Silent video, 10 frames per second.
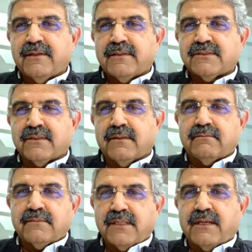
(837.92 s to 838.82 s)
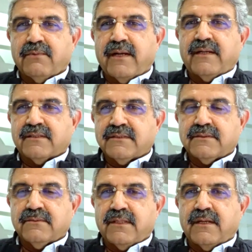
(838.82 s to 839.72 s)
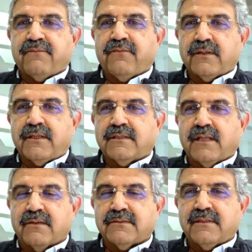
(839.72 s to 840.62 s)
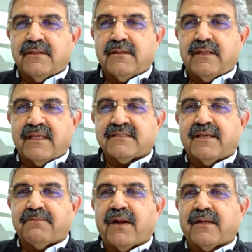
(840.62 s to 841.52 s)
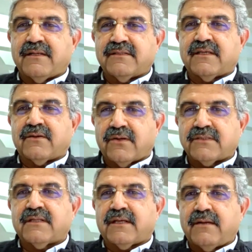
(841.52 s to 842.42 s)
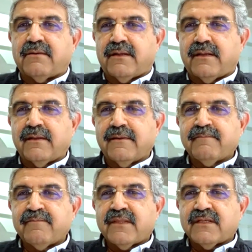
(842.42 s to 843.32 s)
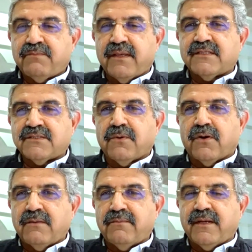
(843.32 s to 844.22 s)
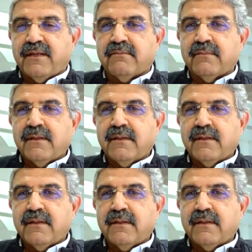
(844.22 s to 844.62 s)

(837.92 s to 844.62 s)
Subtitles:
So they acquired us. So there are 40,000 SI partners across the country. It's big, small, medium.